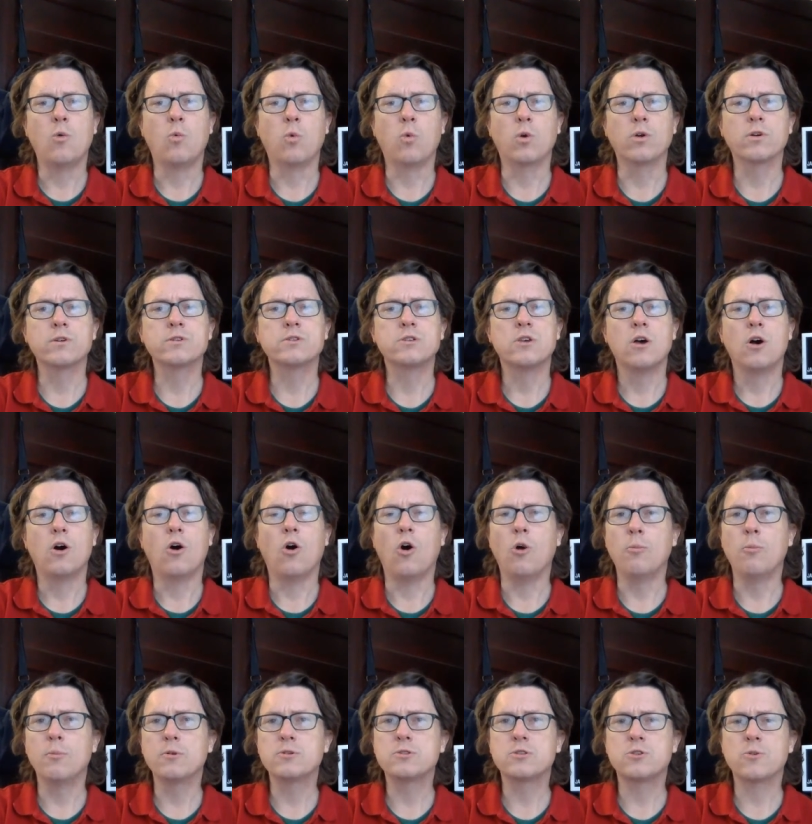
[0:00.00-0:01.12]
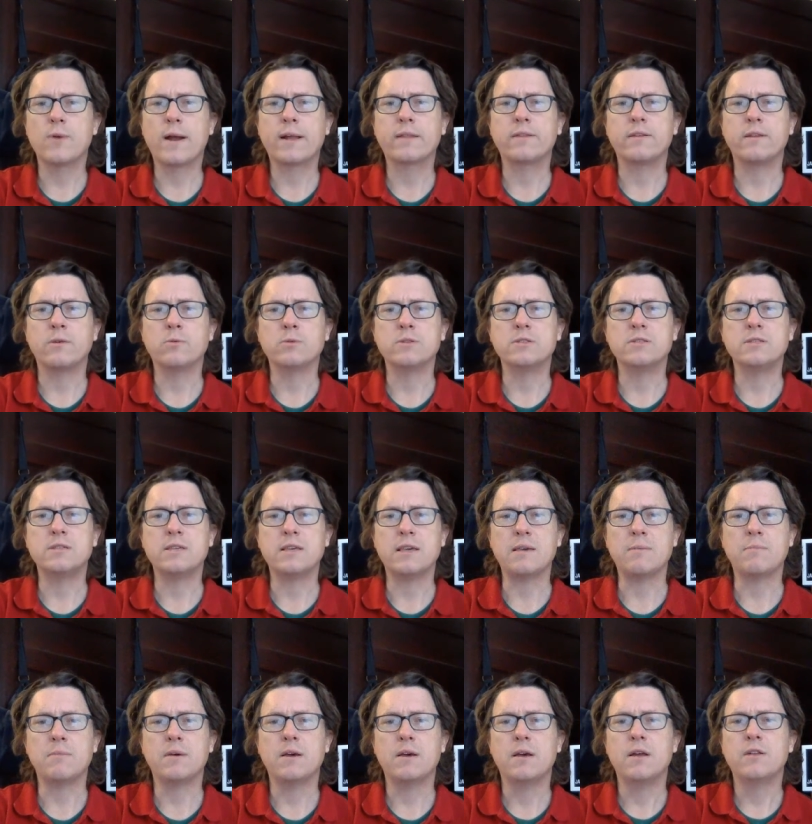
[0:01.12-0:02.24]
words almost directed, it would
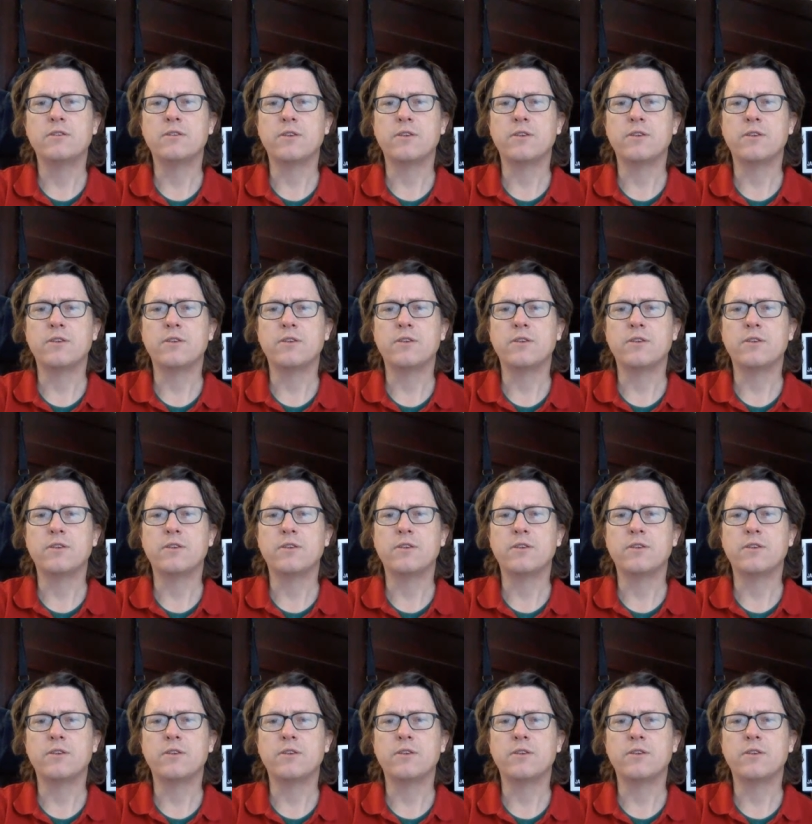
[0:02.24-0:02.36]
seem,